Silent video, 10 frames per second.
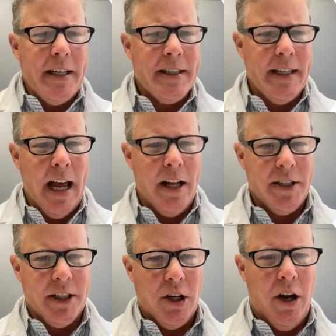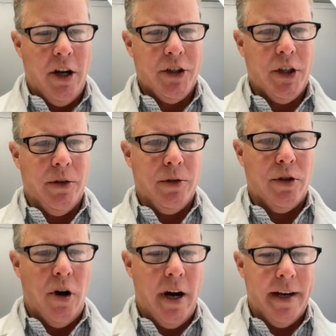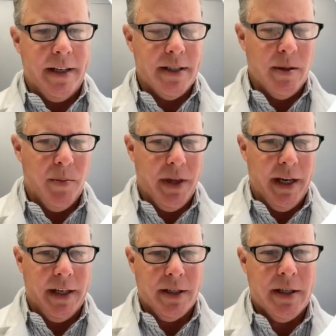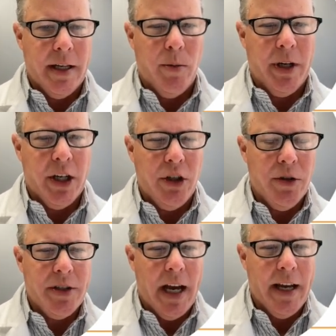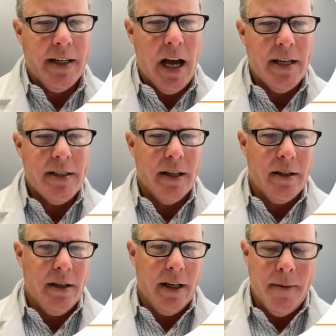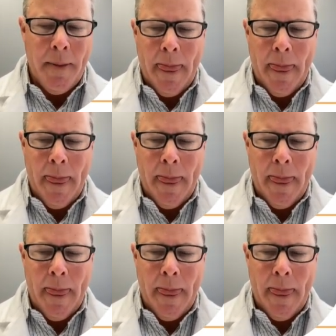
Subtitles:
this analysis also taught us some things that we can use diagnostically.